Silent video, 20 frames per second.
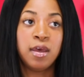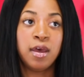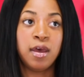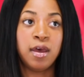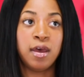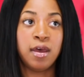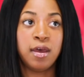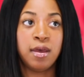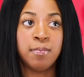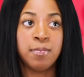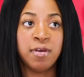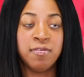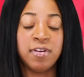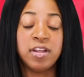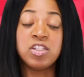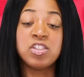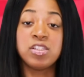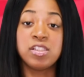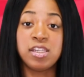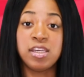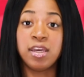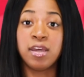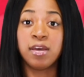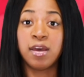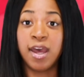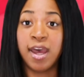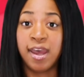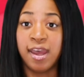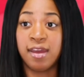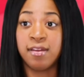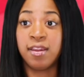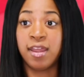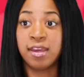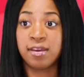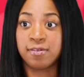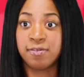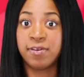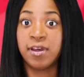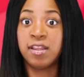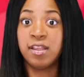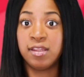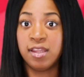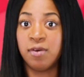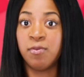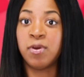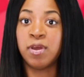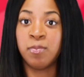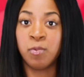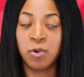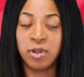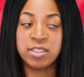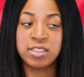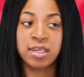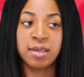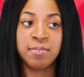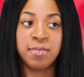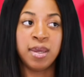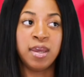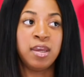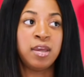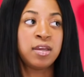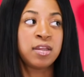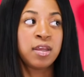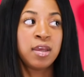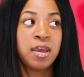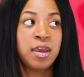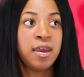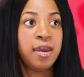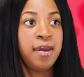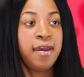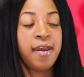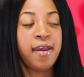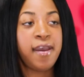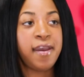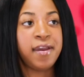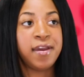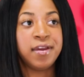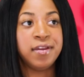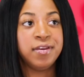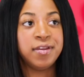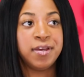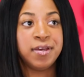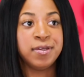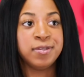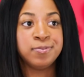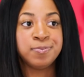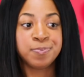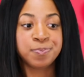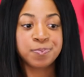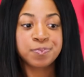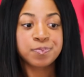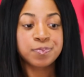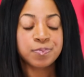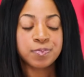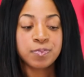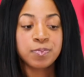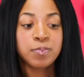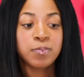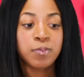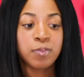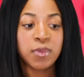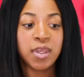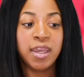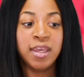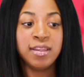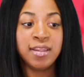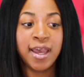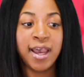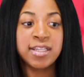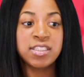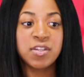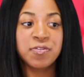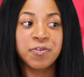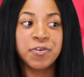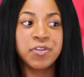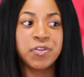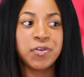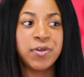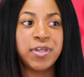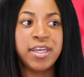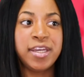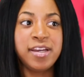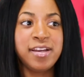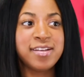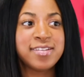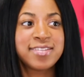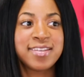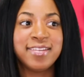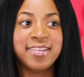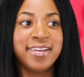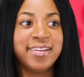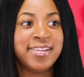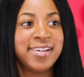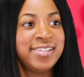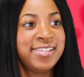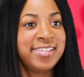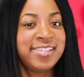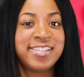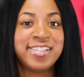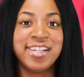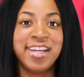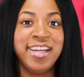Eventually, I had fell in love with him, wanted to get married. And it lasted for 3 years, and then I just